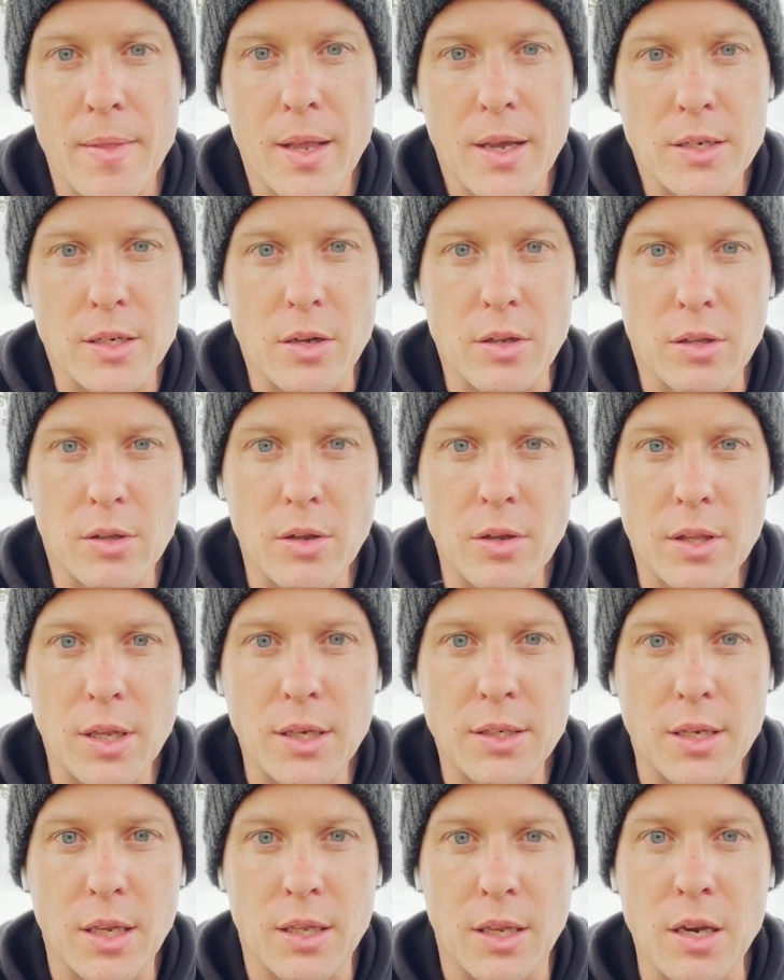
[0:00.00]
So the two things
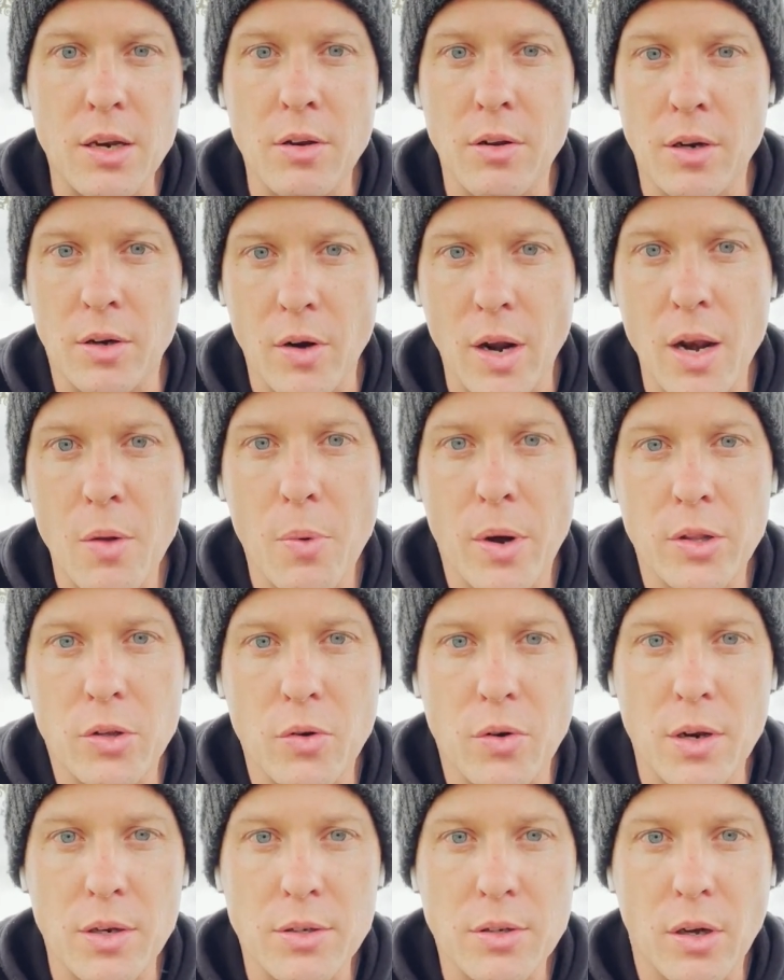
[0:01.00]
that he really want
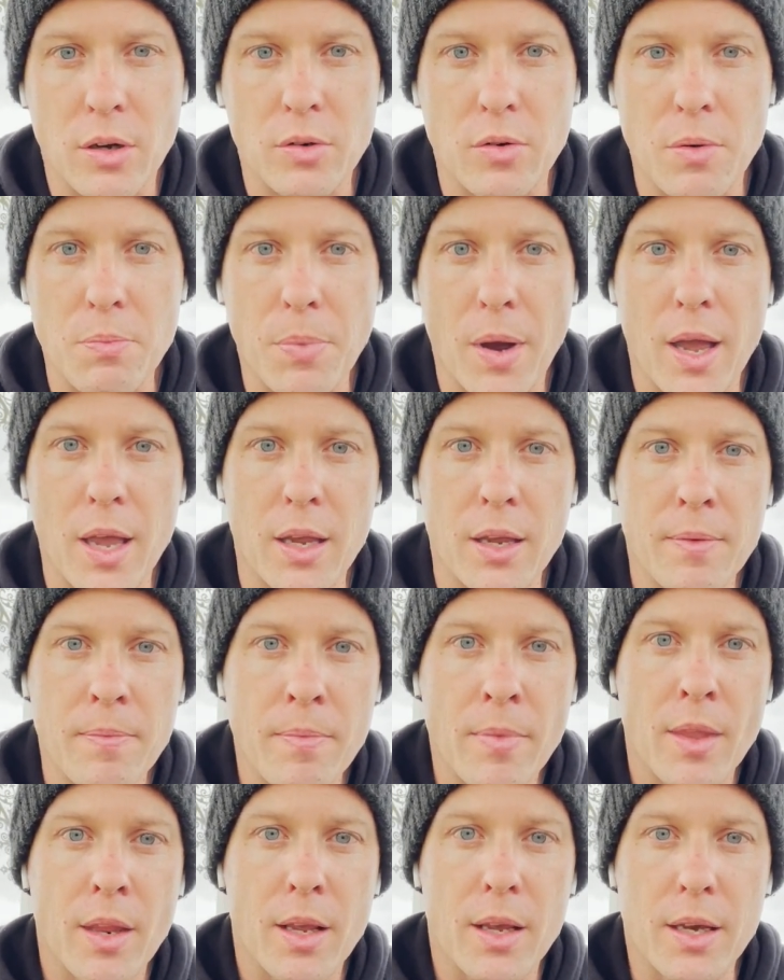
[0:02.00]
to start repaying
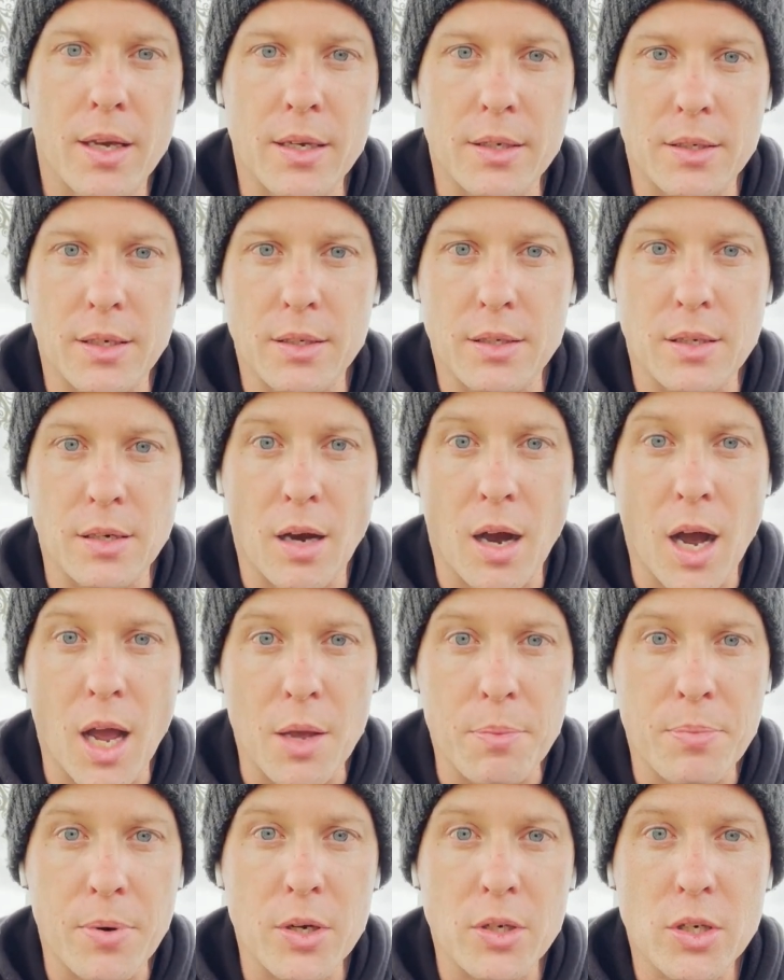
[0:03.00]
is his hire
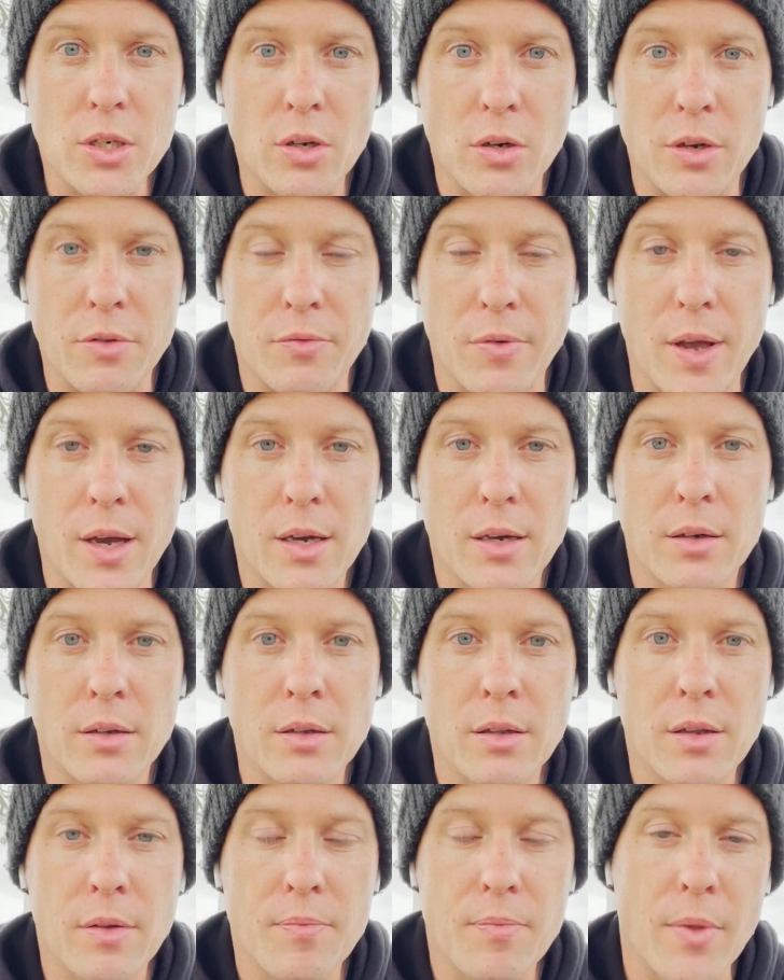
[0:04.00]
purchase on his
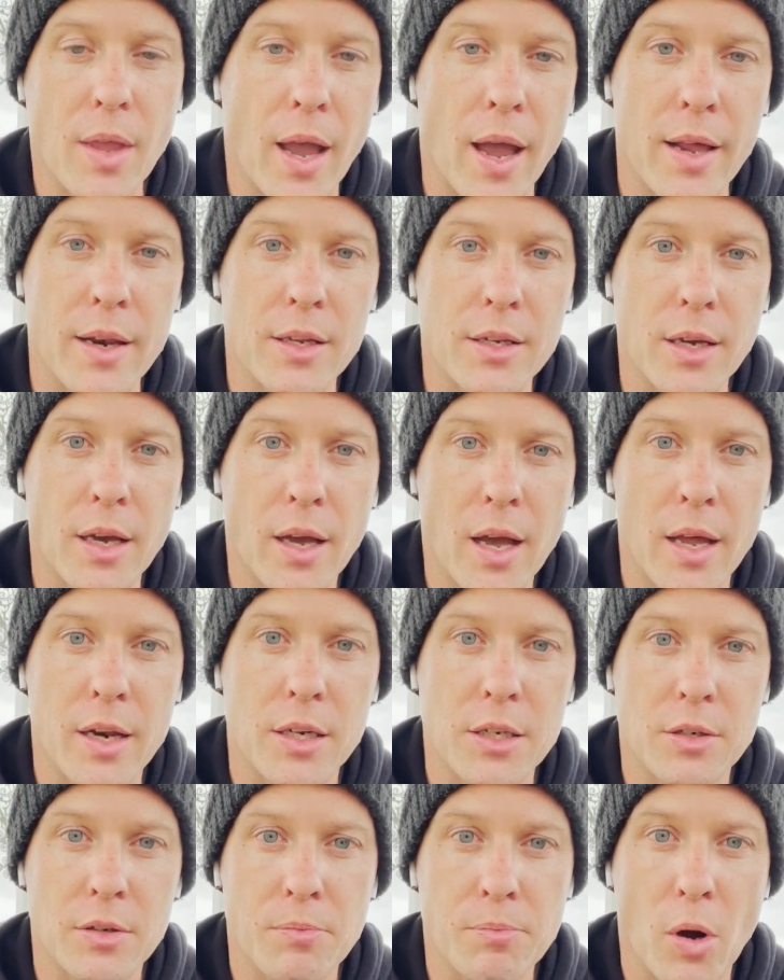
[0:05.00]
vehicle and
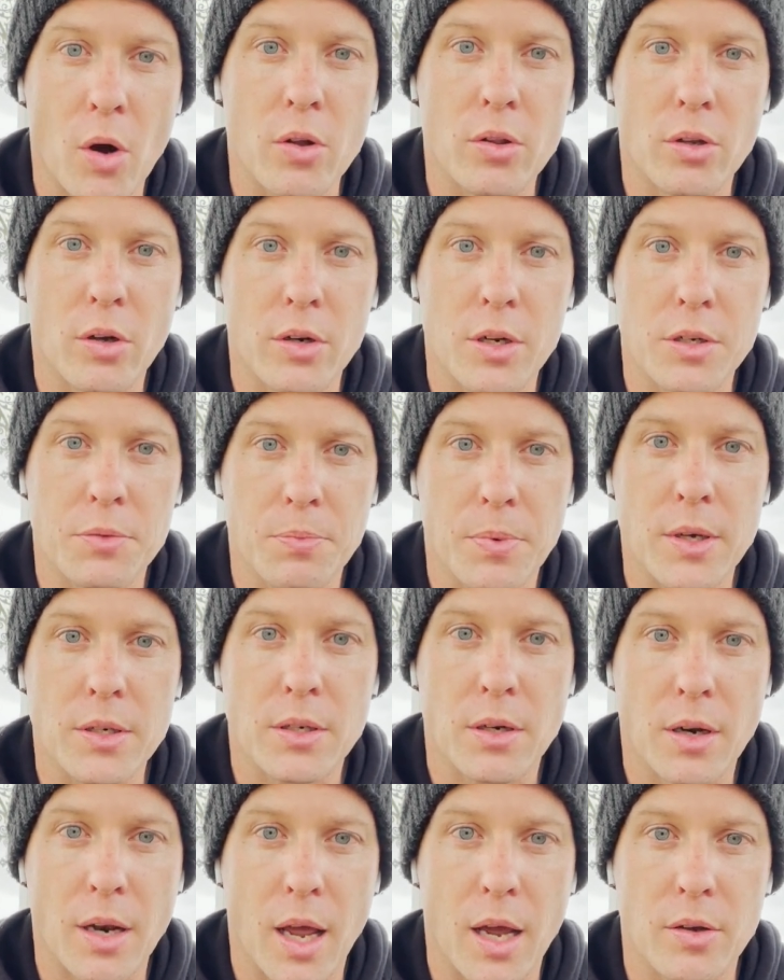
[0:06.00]
his bond on his
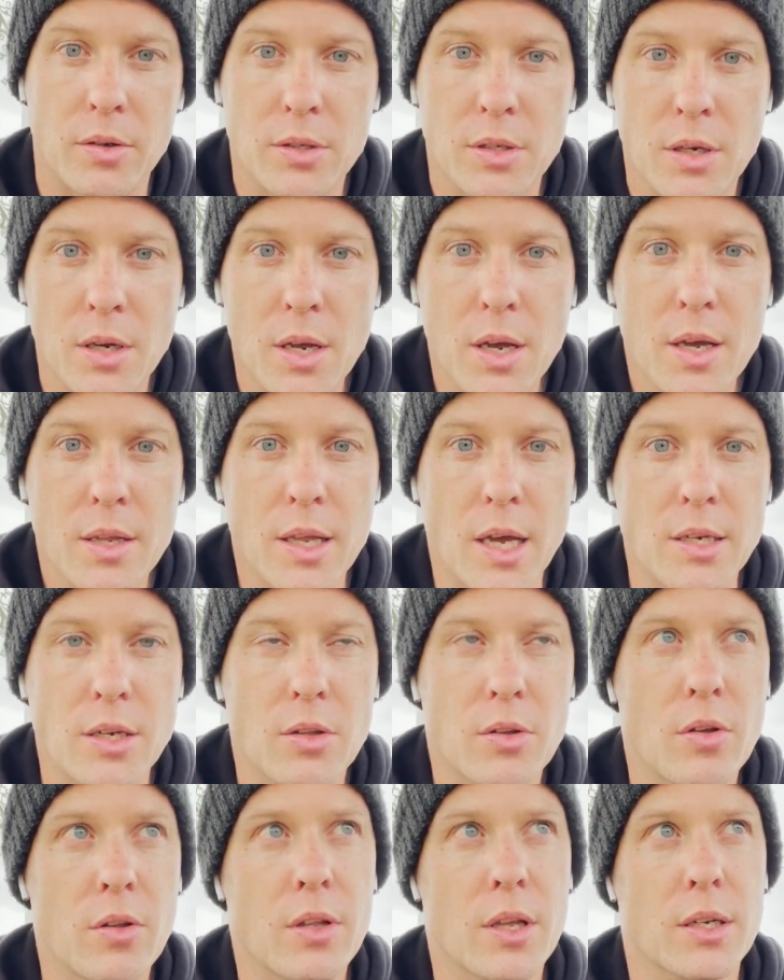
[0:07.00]
personal house. That's the
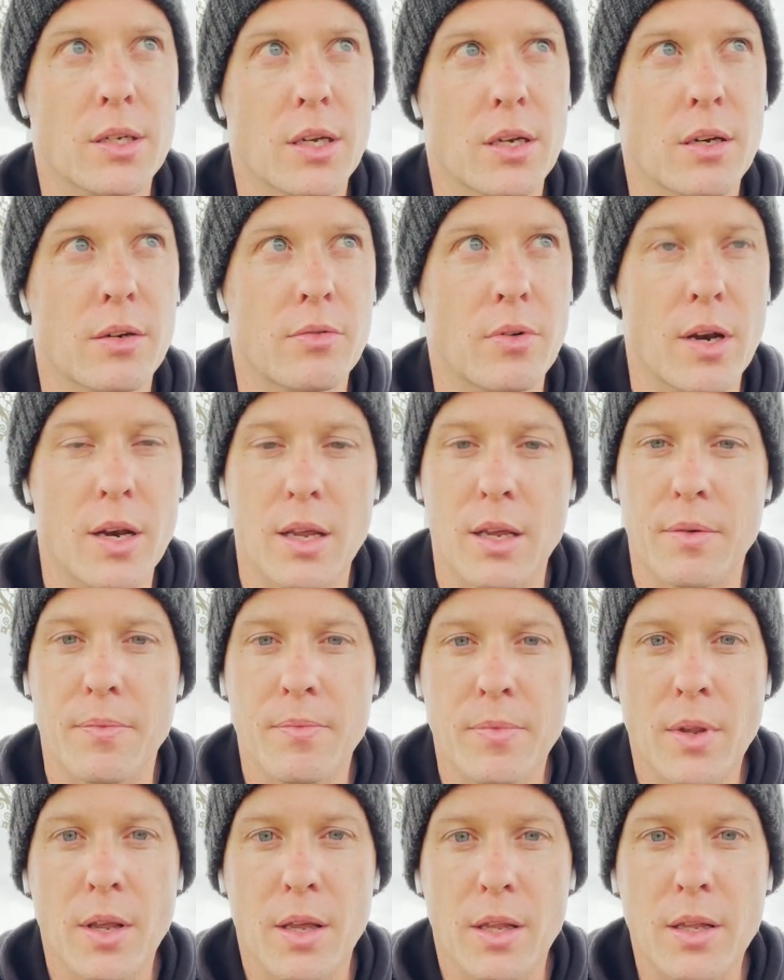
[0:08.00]
two things
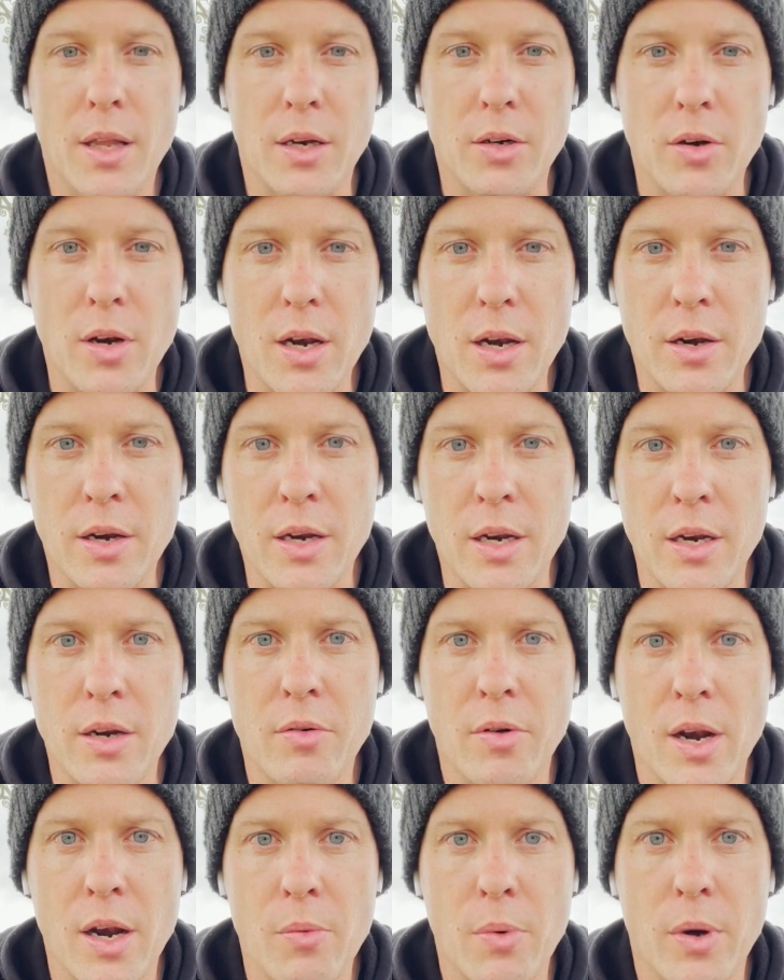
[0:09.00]
that he
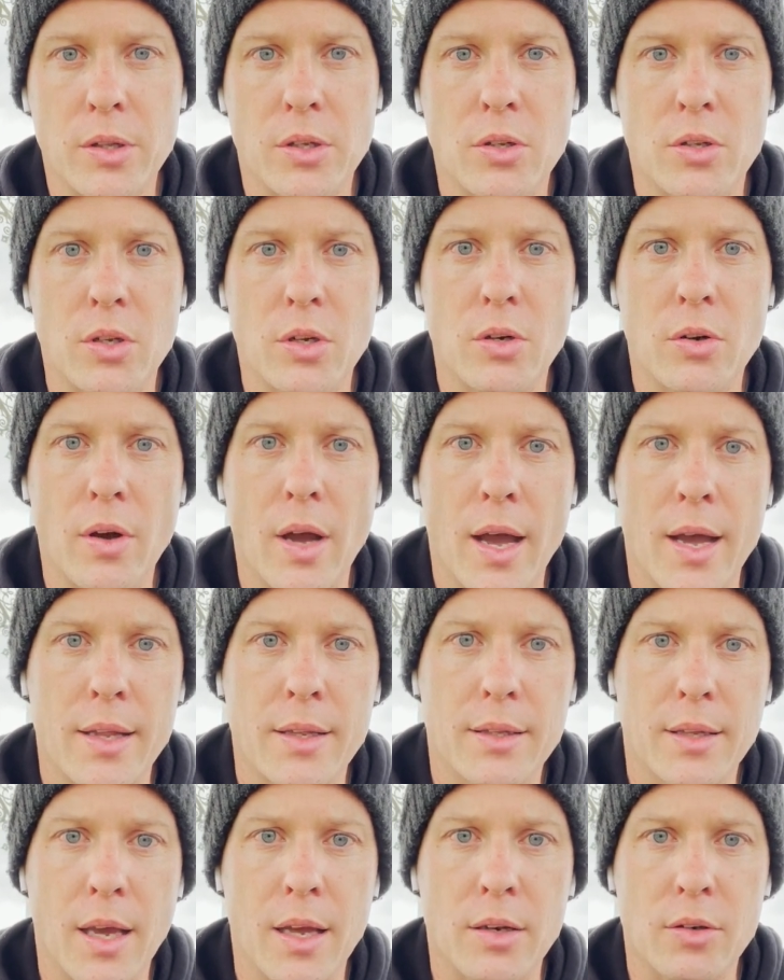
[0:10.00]
really want to do
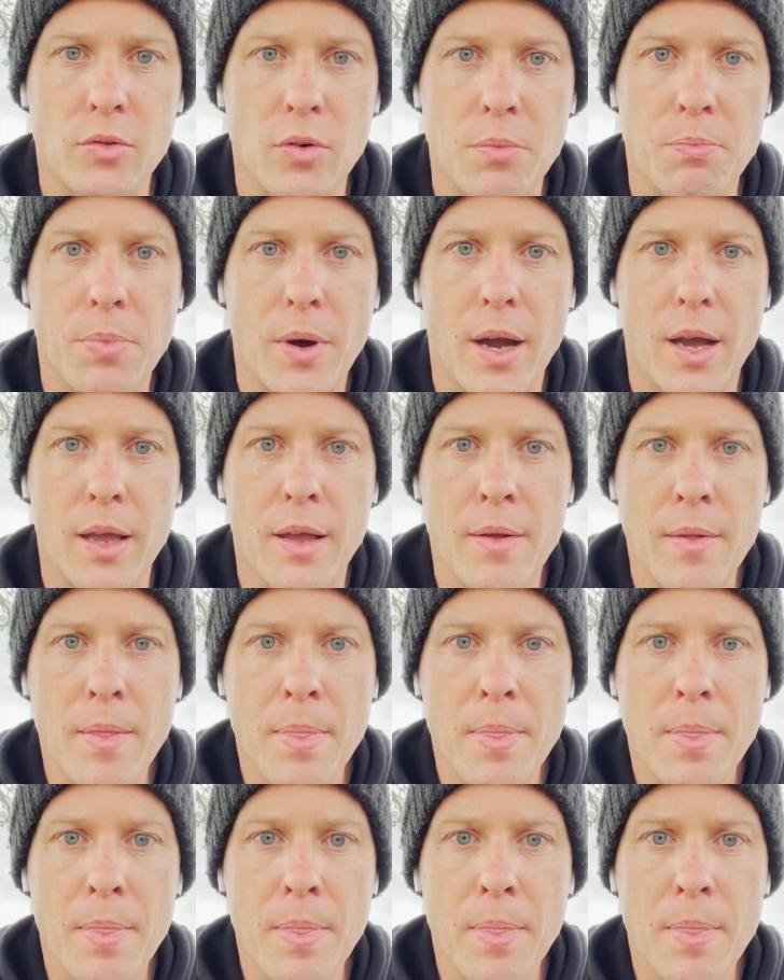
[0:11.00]
and repay.